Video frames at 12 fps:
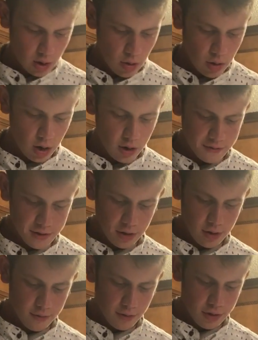Going off to
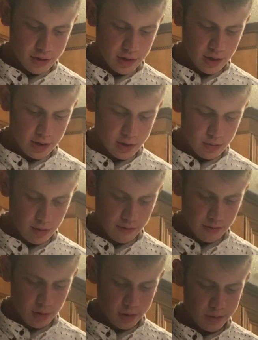university is one
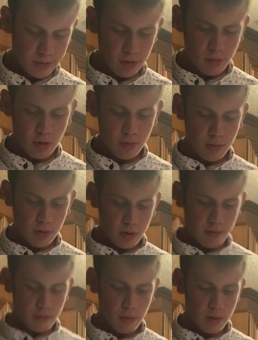of the most
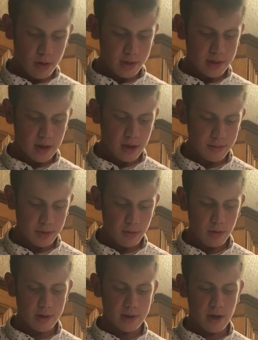memorable and rewarding times in
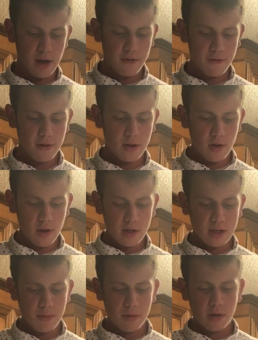one's life.
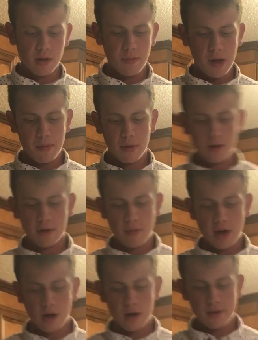Typically, people look
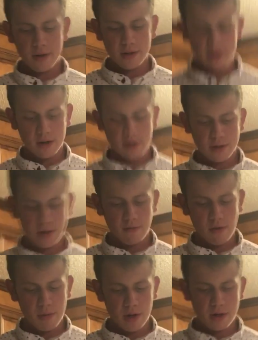back on these years
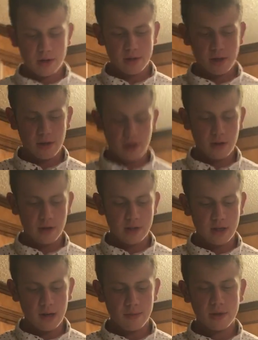and reminisce on the good
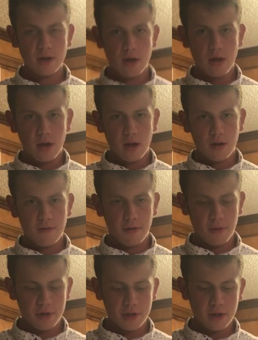times.
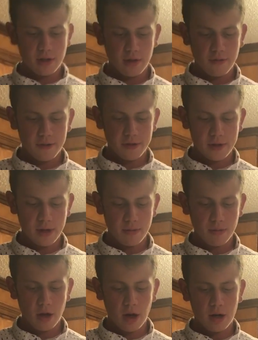Unfortunately, for
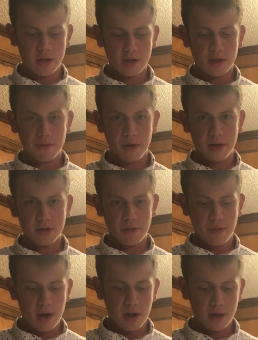some, college can be a
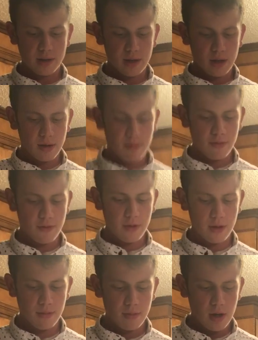traumatic time for
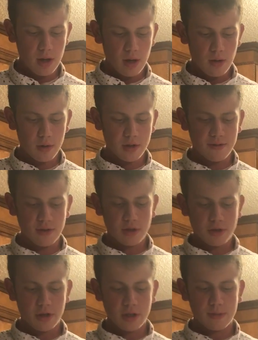them in which
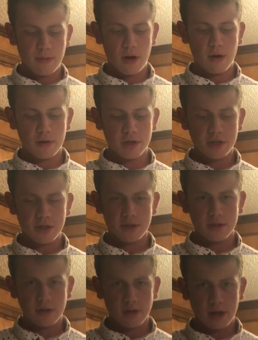events transpire which
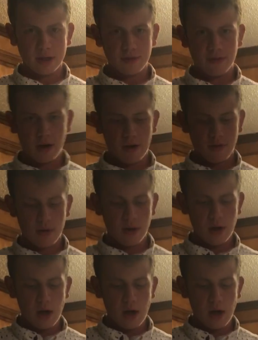change their lives forever.